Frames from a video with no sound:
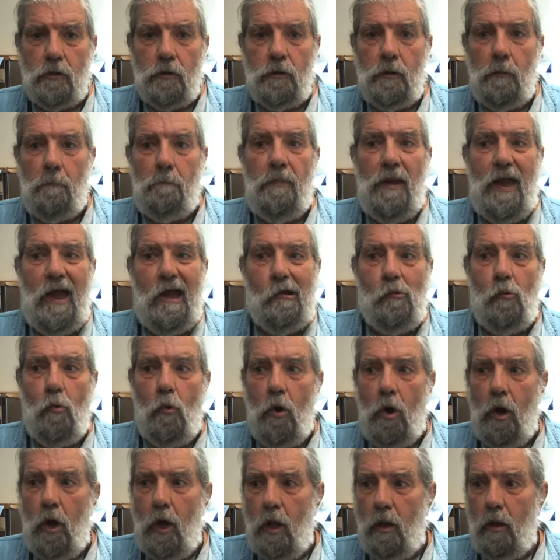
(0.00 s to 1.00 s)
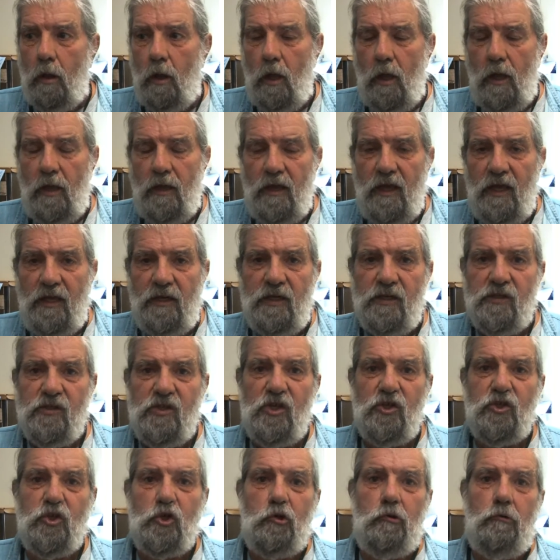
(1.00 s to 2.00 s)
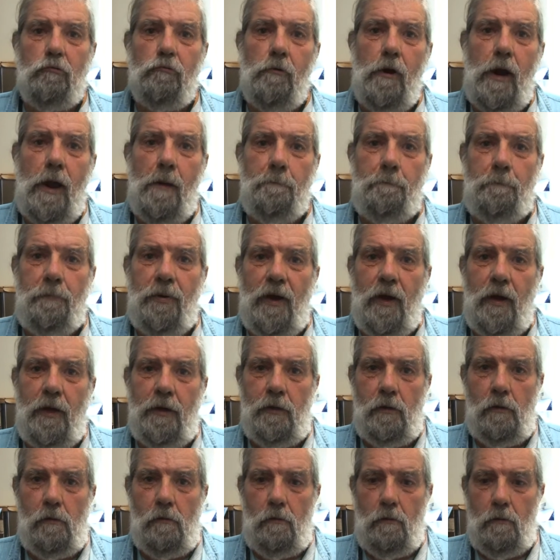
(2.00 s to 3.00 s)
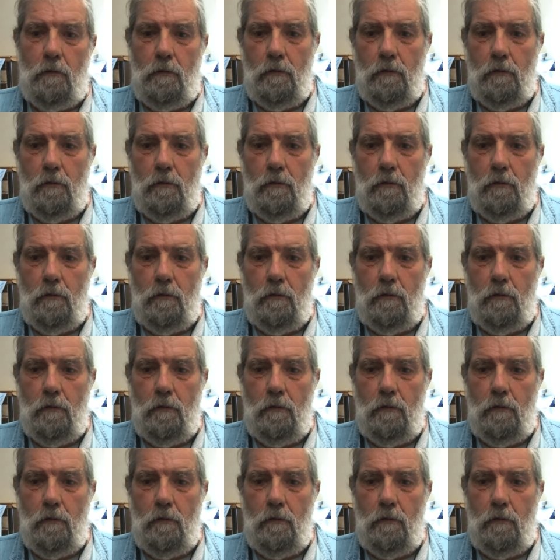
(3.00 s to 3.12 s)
in the back wall, and there's a scrap pile.